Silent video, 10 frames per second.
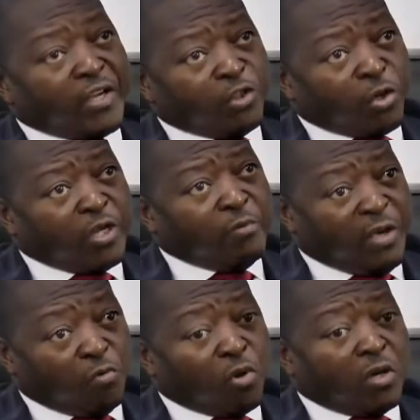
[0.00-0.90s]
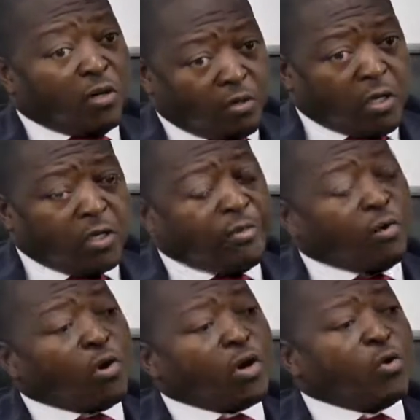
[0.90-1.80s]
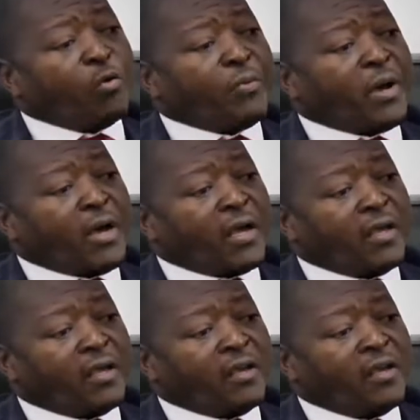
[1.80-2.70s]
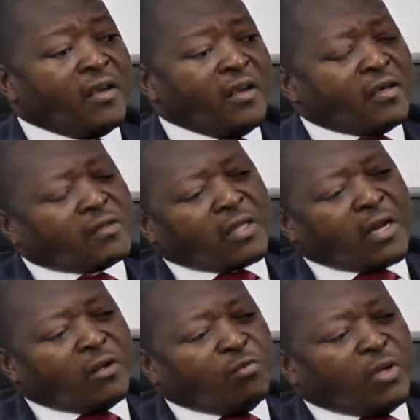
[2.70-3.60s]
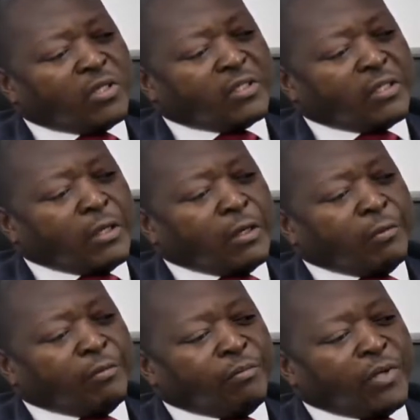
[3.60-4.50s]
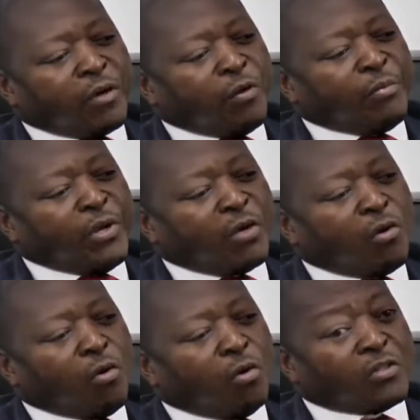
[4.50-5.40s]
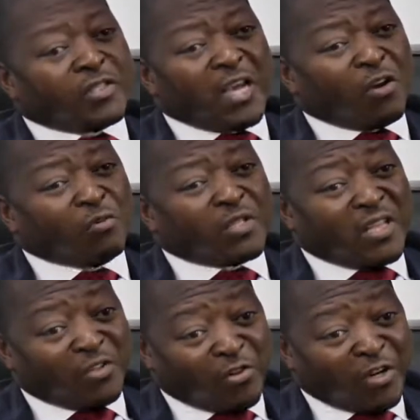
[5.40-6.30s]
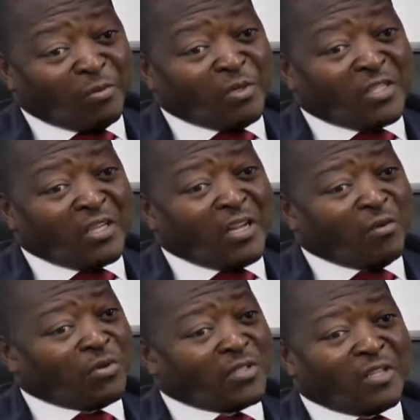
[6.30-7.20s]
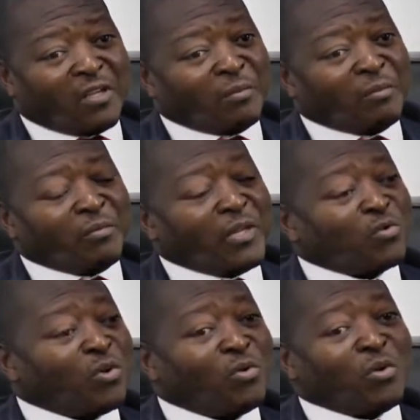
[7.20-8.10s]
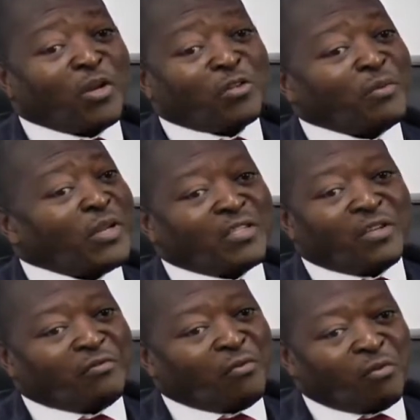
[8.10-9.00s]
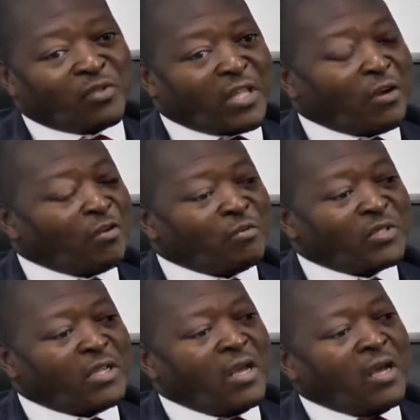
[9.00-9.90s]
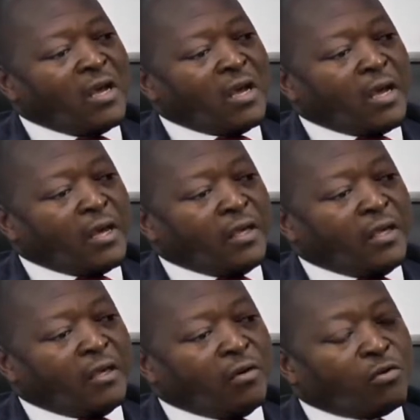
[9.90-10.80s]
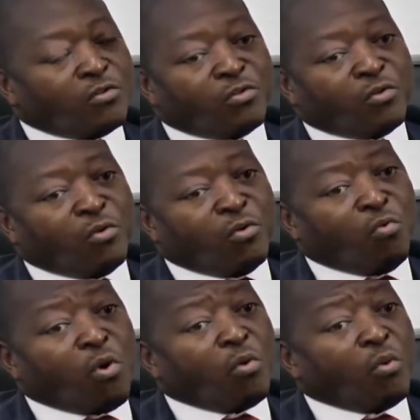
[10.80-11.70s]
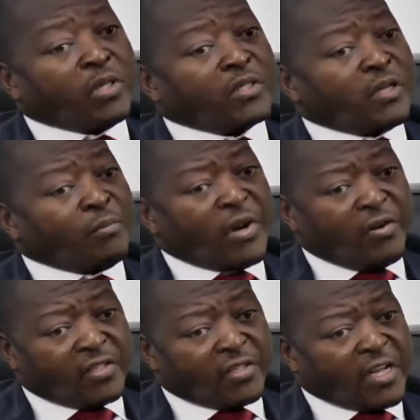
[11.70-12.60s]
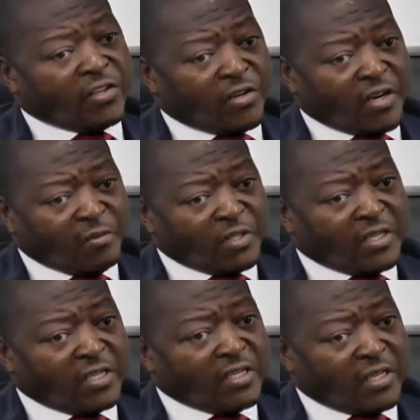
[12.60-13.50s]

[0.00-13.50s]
I joined MainOne, the MainOne group, I started with a company called Starcoms Nigeria Limited. I was the network rollout manager for Starcoms. I also work with Ericsson Nigeria Limited